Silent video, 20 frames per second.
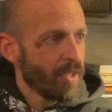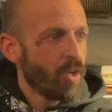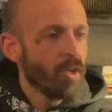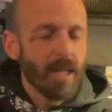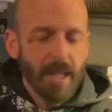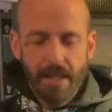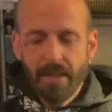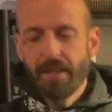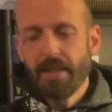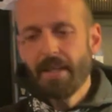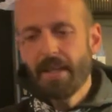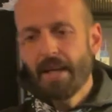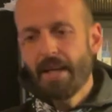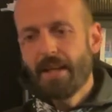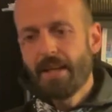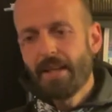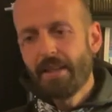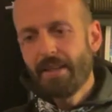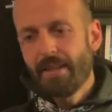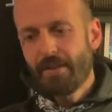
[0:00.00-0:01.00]
Okay. Yeah.
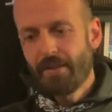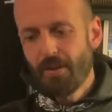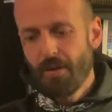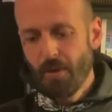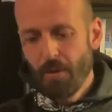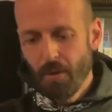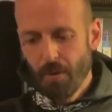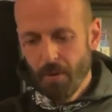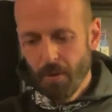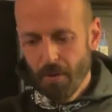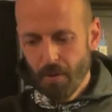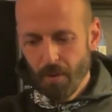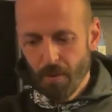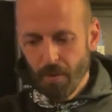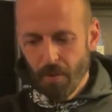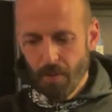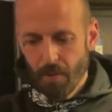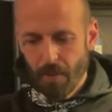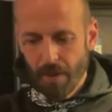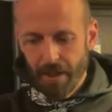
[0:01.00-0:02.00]
So
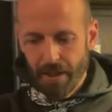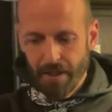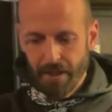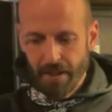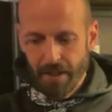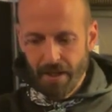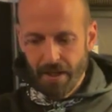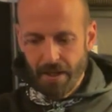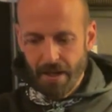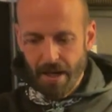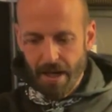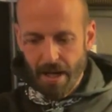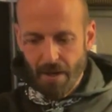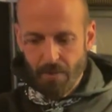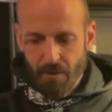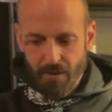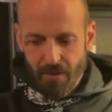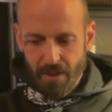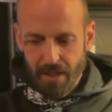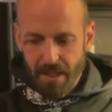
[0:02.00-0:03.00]
when I
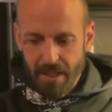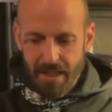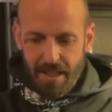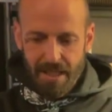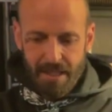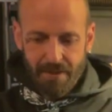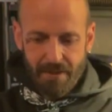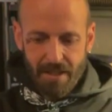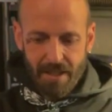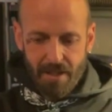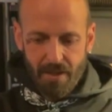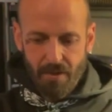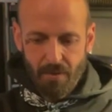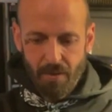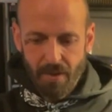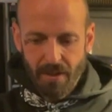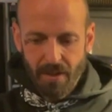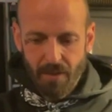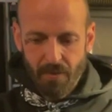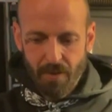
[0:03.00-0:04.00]
was here last year
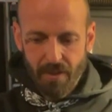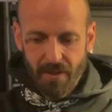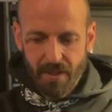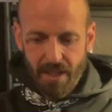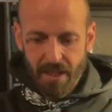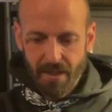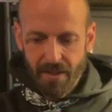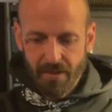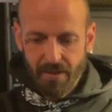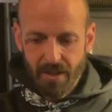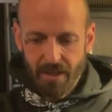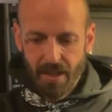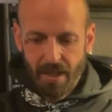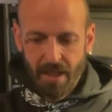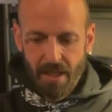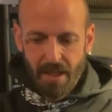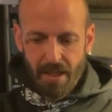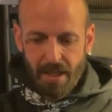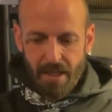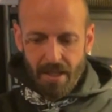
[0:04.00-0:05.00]
doing the research,
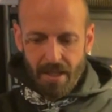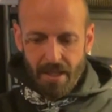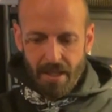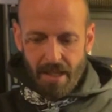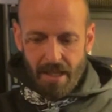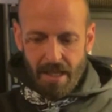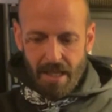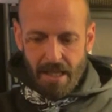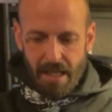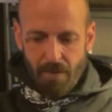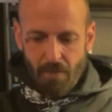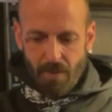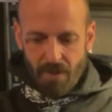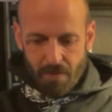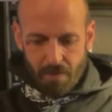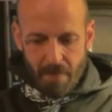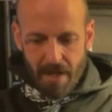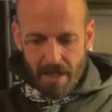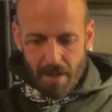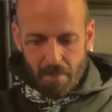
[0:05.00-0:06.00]
I was
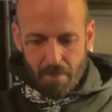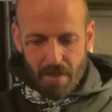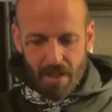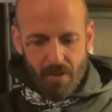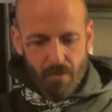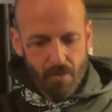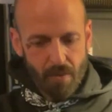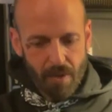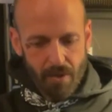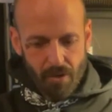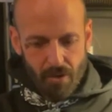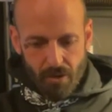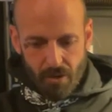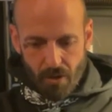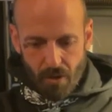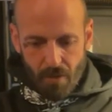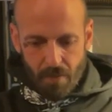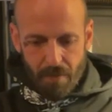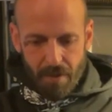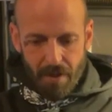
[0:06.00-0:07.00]
very impressed when you
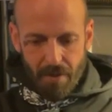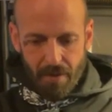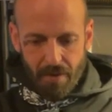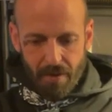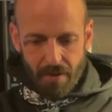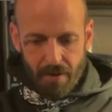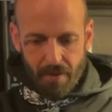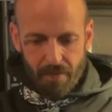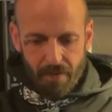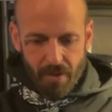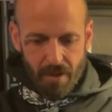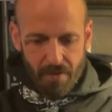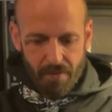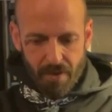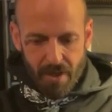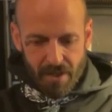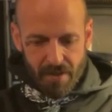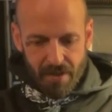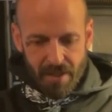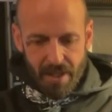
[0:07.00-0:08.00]
showed me for the
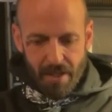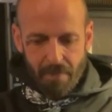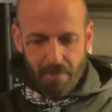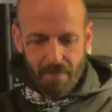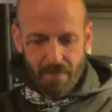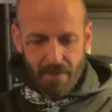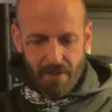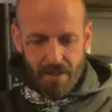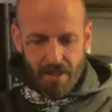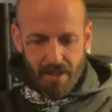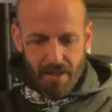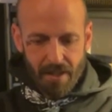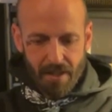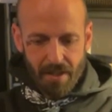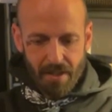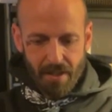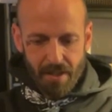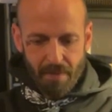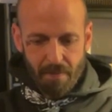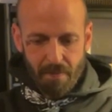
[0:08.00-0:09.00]
first time
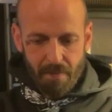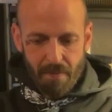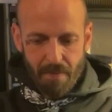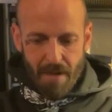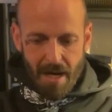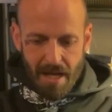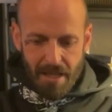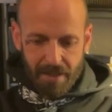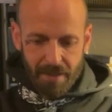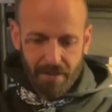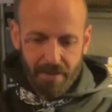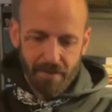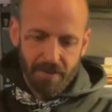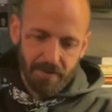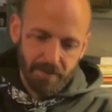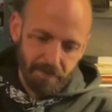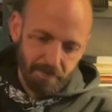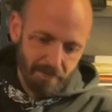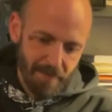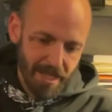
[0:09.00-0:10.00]
the Black
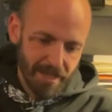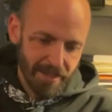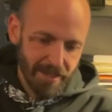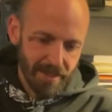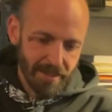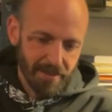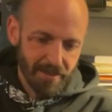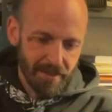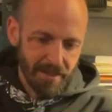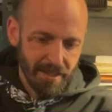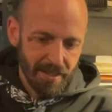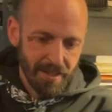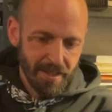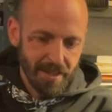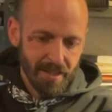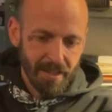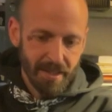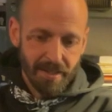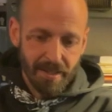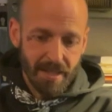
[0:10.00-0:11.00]
Magic City.
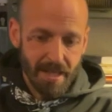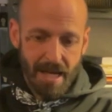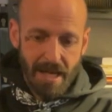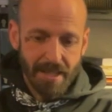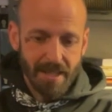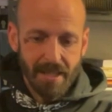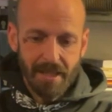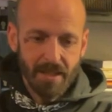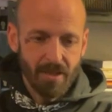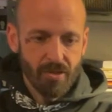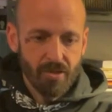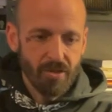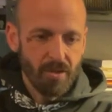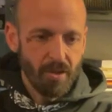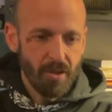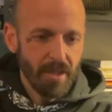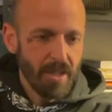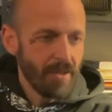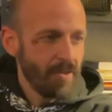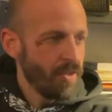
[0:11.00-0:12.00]
That I didn't saw
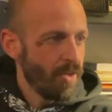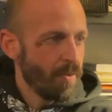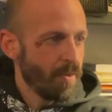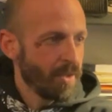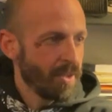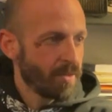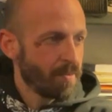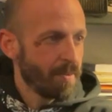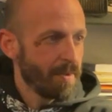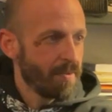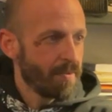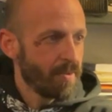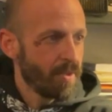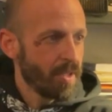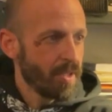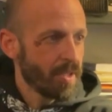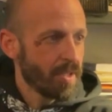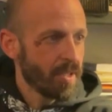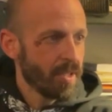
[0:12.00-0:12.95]
the drawings before,